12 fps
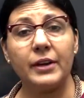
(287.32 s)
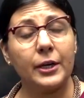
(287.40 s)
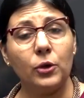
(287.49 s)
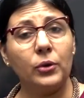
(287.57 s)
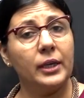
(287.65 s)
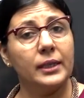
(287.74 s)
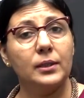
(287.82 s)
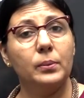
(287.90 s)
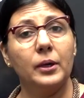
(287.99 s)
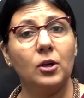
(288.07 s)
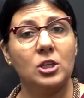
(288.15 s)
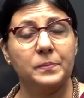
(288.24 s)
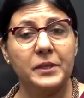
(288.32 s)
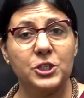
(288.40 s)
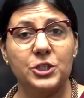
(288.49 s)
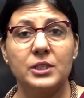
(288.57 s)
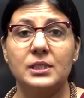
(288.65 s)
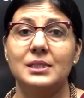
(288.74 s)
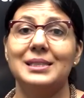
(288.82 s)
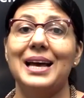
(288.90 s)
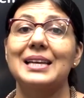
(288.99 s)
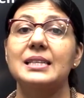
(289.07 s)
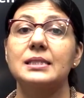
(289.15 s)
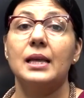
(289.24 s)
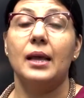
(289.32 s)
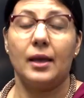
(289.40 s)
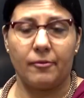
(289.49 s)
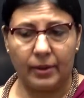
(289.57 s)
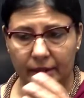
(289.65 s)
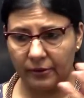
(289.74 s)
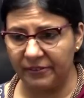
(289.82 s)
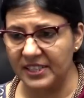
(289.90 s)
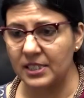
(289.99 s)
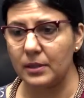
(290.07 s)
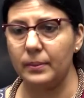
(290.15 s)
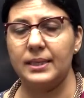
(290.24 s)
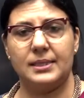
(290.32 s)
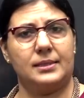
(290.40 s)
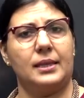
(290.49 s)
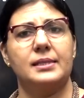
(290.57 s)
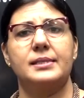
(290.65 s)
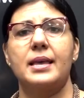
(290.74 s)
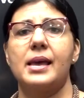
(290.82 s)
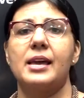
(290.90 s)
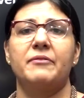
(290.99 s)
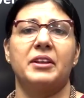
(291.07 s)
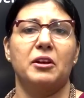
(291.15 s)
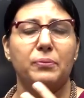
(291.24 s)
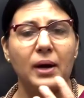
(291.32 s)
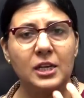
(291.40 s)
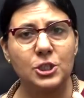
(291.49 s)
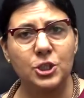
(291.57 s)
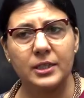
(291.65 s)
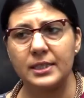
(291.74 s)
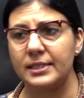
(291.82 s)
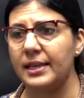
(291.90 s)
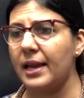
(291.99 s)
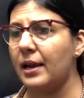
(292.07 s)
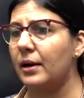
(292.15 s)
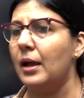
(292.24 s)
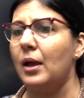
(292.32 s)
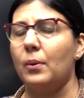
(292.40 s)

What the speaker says: Where do you hear the word auspicious? That is when the festival is there, when a function is there,